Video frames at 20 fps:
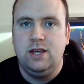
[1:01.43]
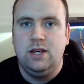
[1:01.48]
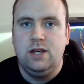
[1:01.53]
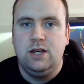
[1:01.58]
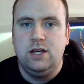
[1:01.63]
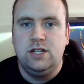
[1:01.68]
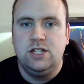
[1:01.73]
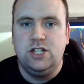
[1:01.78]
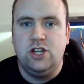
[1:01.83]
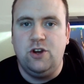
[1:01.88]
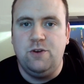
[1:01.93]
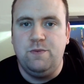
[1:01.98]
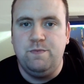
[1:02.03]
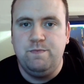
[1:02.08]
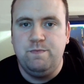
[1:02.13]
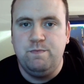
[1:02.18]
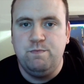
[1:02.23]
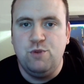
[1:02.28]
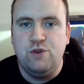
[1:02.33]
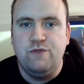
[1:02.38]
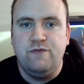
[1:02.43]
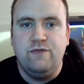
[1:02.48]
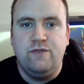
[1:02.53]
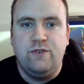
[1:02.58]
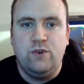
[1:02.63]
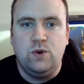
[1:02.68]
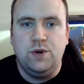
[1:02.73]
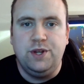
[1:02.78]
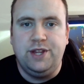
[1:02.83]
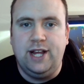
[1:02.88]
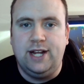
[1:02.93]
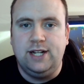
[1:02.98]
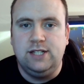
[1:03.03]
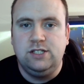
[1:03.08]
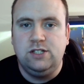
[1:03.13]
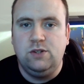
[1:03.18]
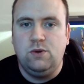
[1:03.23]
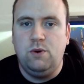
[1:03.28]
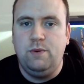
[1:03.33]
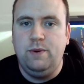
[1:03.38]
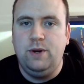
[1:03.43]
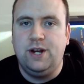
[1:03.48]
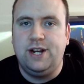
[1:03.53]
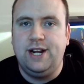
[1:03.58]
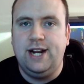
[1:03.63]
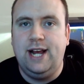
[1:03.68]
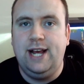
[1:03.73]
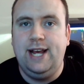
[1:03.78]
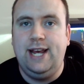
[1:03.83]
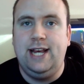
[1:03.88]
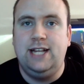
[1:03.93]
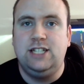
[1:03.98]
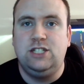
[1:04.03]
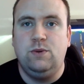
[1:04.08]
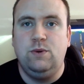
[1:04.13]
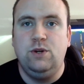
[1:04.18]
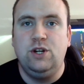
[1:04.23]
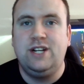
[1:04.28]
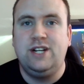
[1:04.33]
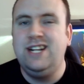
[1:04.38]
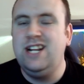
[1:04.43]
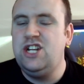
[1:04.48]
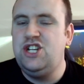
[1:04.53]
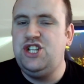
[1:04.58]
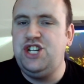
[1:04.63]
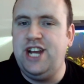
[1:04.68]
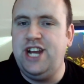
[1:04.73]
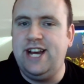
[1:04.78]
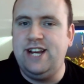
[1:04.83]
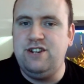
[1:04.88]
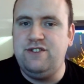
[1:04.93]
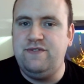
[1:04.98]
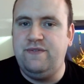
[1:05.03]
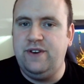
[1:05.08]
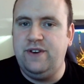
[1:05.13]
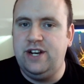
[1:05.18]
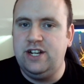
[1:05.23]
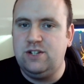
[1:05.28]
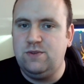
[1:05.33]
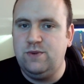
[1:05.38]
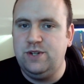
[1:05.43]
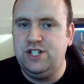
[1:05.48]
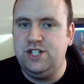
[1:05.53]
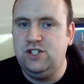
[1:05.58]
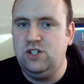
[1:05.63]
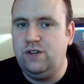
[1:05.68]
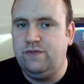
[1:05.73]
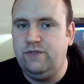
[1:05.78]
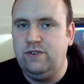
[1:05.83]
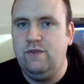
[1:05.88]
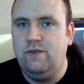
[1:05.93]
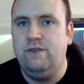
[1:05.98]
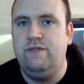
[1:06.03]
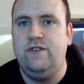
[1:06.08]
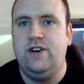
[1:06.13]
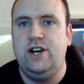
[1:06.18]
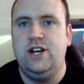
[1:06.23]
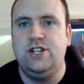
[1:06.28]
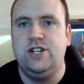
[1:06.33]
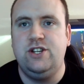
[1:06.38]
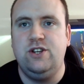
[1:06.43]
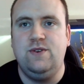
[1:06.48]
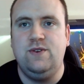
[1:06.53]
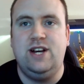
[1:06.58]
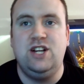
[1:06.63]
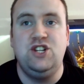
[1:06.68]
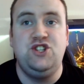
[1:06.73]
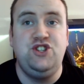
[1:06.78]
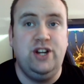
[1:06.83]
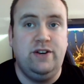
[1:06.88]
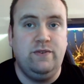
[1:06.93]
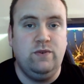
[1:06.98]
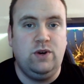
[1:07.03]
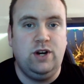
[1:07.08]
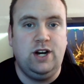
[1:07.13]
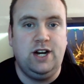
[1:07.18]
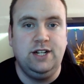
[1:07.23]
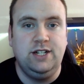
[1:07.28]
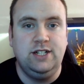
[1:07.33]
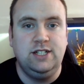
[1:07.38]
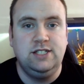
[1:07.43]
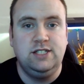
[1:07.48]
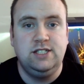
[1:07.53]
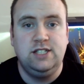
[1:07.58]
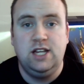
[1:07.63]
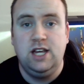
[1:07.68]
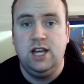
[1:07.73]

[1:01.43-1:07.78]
So, moving forward then, so what are we looking at here? So we're looking at GH first, which is often referred to as general hardness.